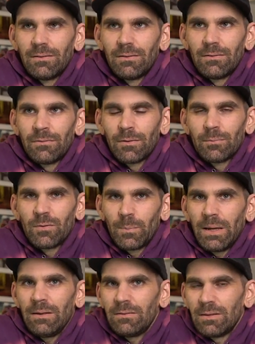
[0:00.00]
from
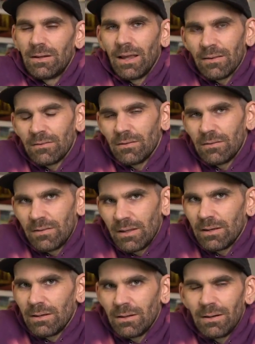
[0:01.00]
space that NASA has
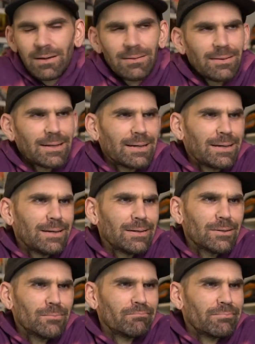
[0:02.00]
taken and, like, you know,